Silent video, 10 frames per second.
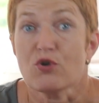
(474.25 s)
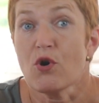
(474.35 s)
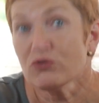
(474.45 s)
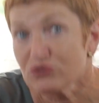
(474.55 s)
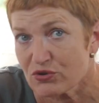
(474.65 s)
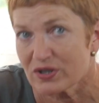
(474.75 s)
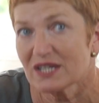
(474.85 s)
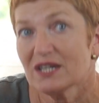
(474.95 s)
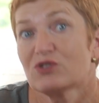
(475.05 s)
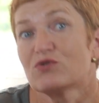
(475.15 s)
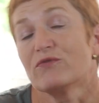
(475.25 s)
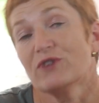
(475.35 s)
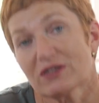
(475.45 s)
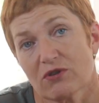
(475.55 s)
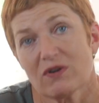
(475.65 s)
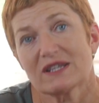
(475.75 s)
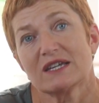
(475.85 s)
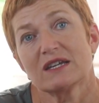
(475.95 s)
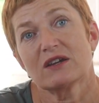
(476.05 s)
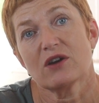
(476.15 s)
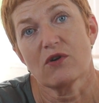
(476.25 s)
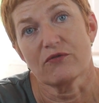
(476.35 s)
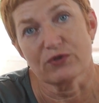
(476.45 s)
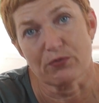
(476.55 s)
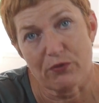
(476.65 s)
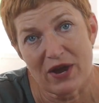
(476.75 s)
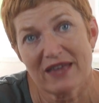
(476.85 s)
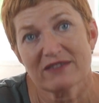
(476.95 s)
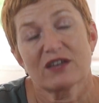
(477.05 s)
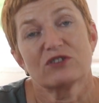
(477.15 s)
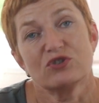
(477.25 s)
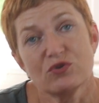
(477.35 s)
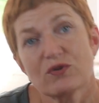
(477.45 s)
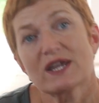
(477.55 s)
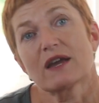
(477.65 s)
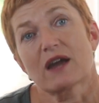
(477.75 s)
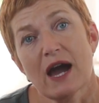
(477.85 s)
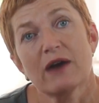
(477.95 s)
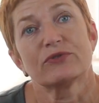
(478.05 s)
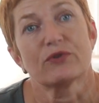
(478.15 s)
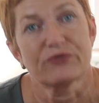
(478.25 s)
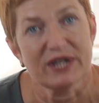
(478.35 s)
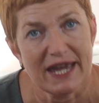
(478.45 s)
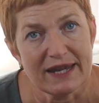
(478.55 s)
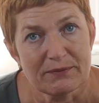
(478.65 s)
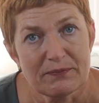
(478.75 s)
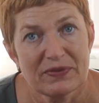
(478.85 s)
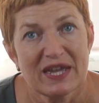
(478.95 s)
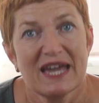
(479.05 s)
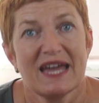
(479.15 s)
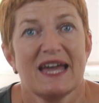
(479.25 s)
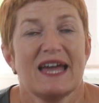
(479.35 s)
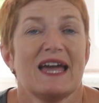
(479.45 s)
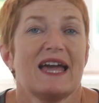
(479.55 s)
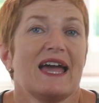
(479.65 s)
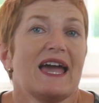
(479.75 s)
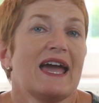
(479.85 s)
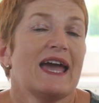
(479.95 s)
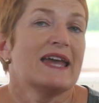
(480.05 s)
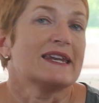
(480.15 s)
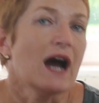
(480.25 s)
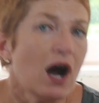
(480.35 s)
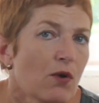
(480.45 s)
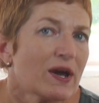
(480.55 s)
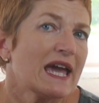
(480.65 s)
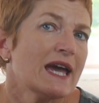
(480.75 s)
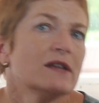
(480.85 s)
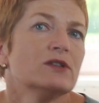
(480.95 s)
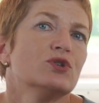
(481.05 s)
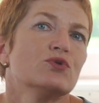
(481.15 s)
contrary to withholding of your breath during a count of 10. And how can